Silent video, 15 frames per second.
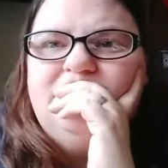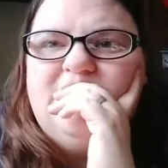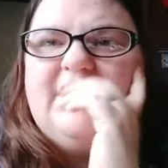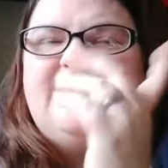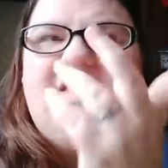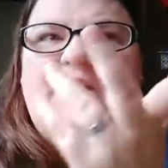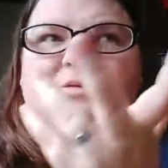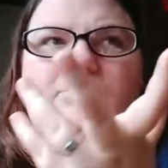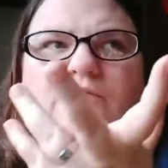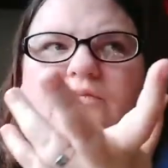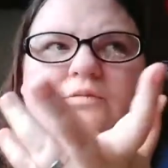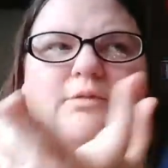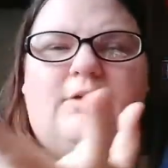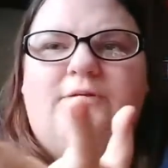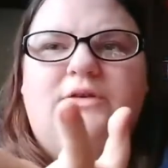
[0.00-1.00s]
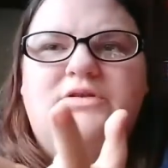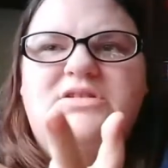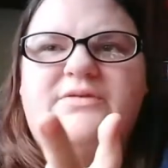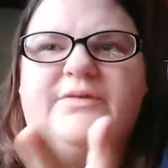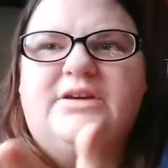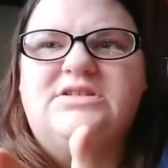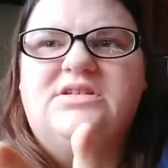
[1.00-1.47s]
And they refused
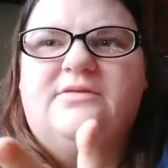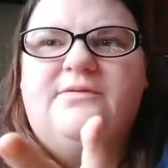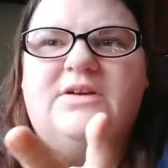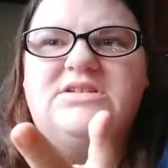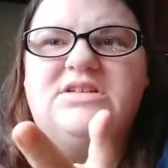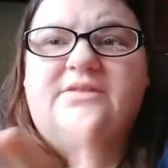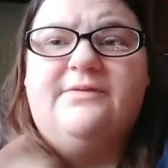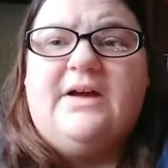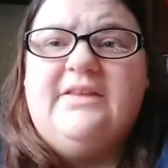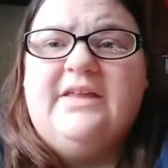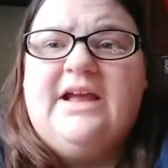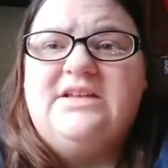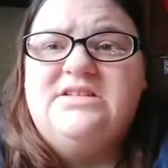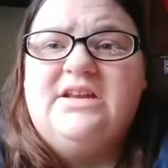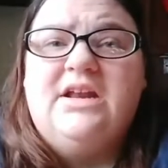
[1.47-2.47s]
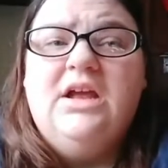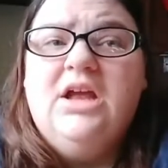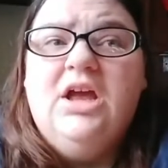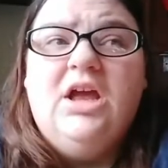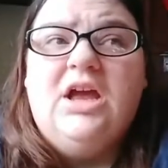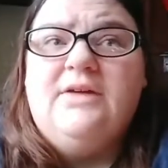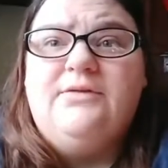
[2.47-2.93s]
to fix it and fix it. And finally I said,
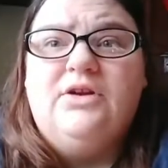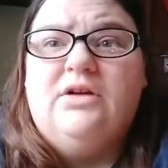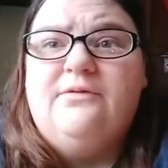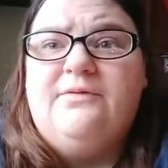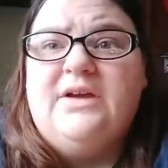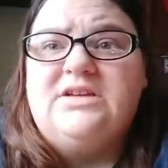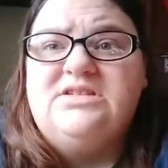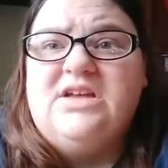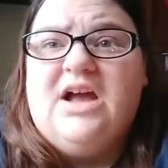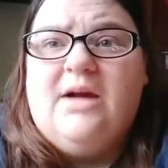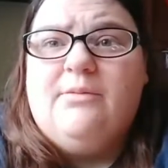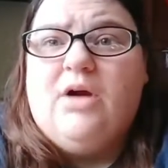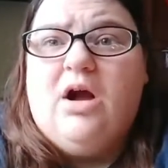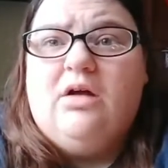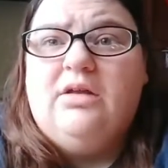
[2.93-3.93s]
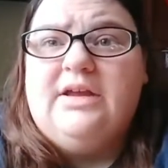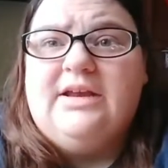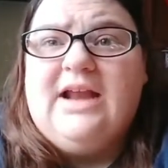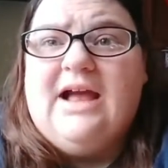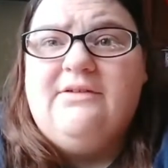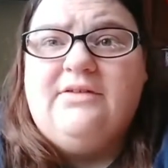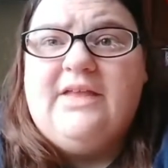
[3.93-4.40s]
if you don't fix it, I'm calling
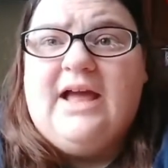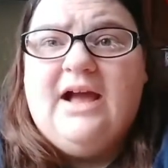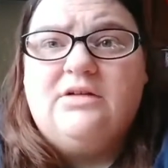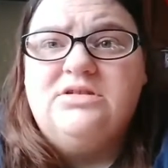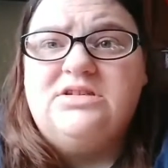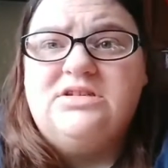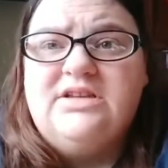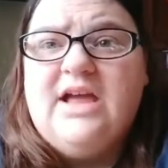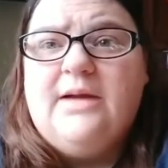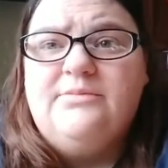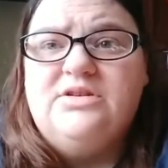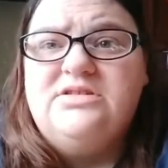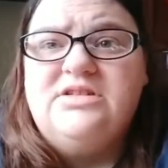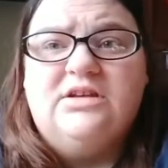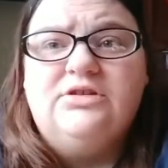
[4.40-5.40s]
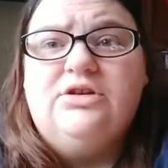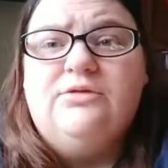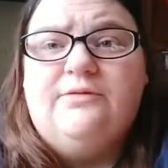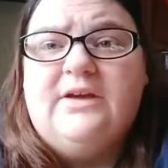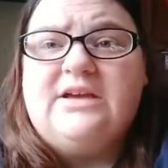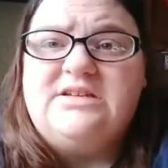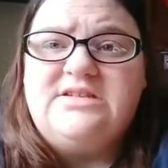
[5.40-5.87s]
and having the house condemned until you
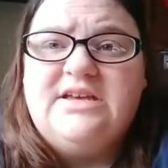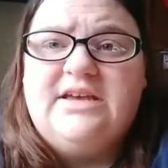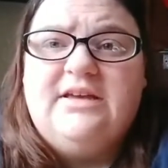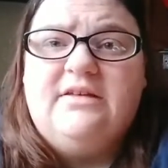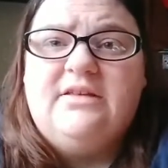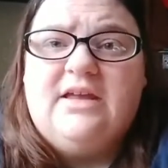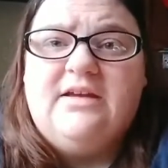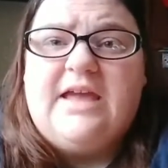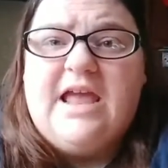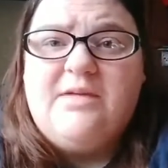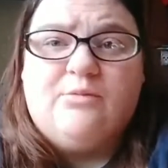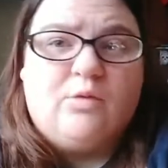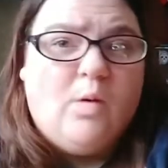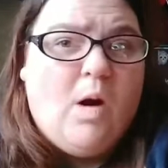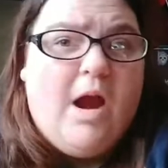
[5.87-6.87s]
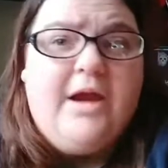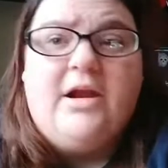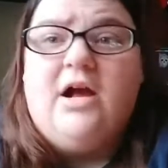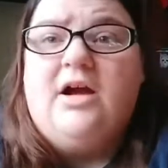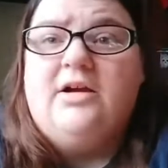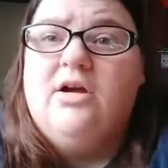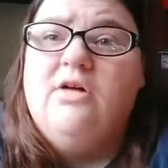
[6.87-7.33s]
fix it. And they came right
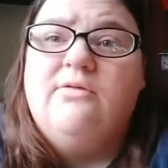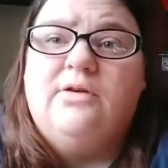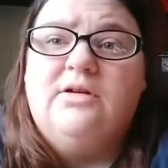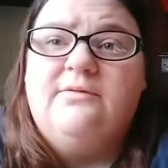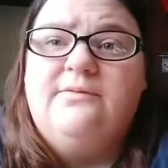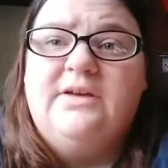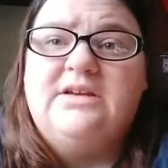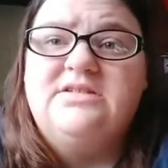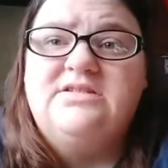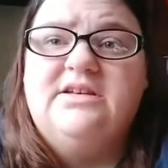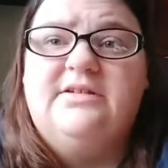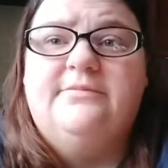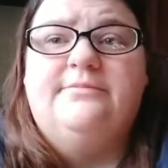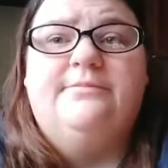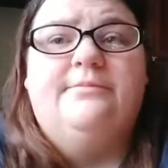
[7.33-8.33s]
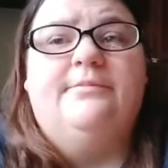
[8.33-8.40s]
on over and fixed it.